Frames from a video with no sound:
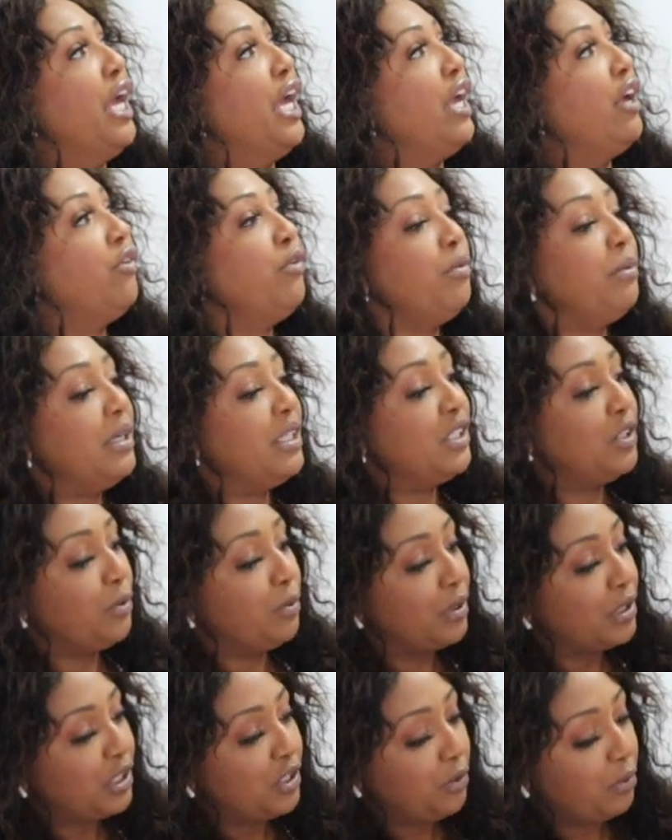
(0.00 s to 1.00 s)
it would be
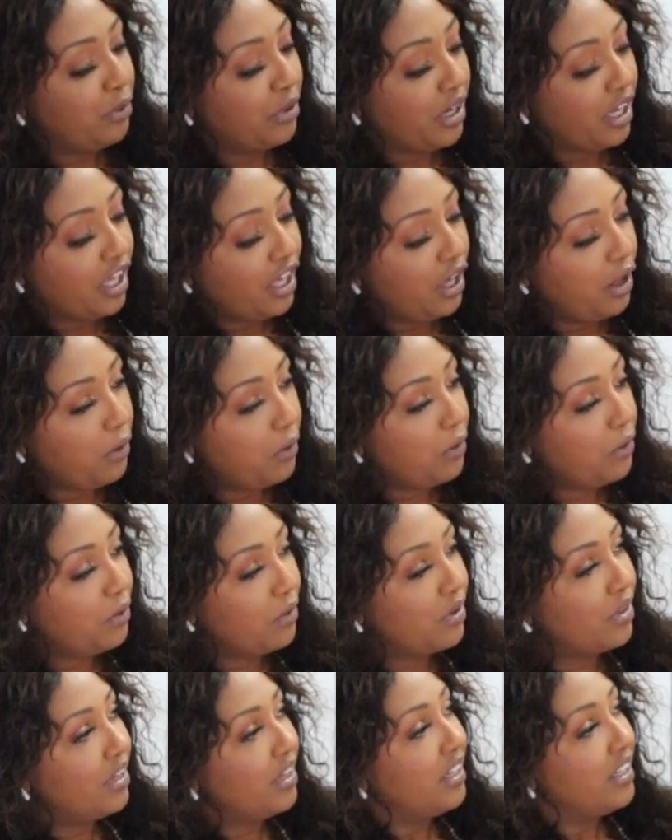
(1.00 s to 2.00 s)
super cute